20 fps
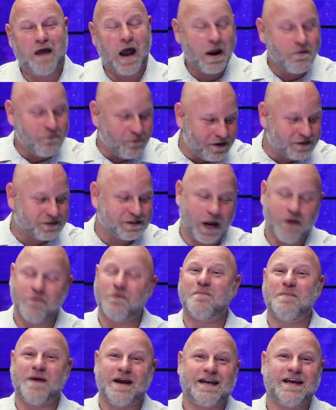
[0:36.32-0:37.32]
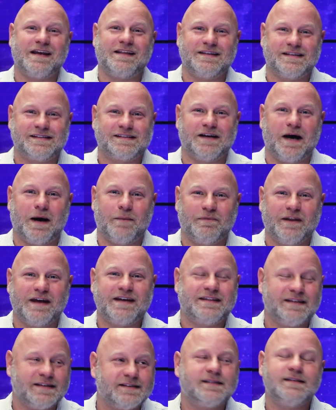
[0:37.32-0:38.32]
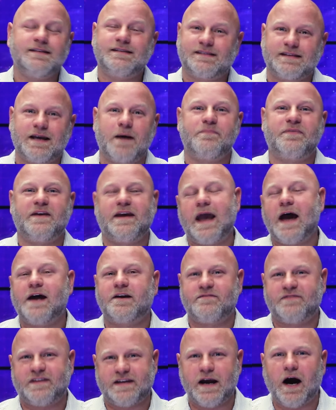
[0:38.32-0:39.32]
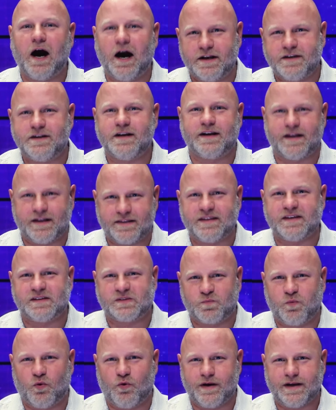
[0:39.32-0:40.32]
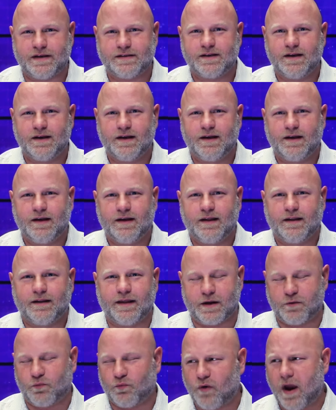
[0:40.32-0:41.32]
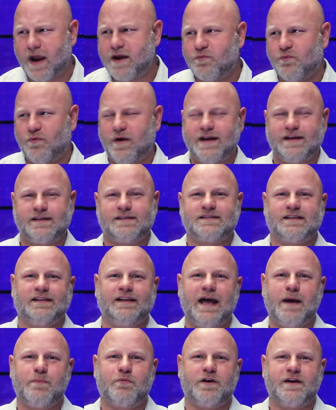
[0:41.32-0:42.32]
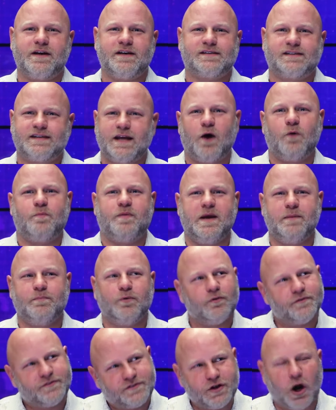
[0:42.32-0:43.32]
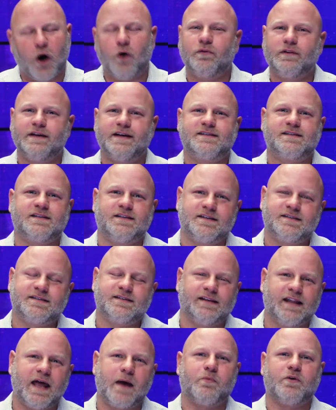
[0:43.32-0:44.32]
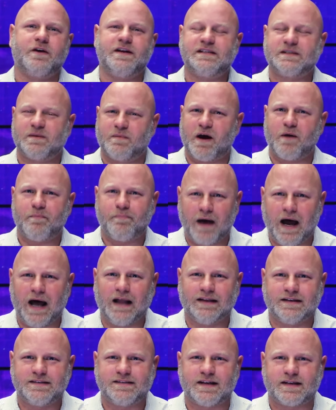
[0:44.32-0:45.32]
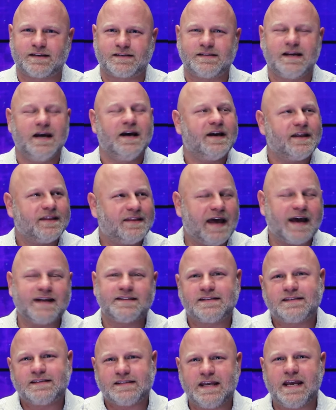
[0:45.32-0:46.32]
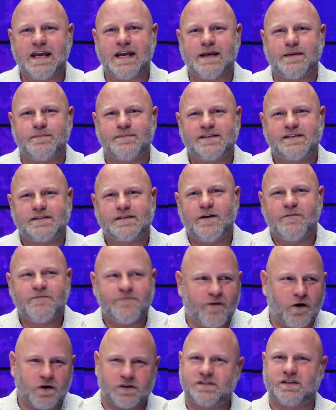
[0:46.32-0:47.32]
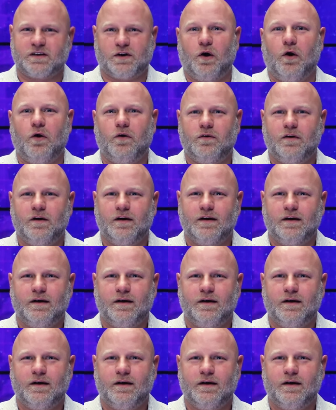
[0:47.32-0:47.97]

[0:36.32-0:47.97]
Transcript: I wish I were making this up. Like, this is something out of The Onion at this point. Like, right wing celebrities tell people don't listen to celebrities about politics. That seems farcical.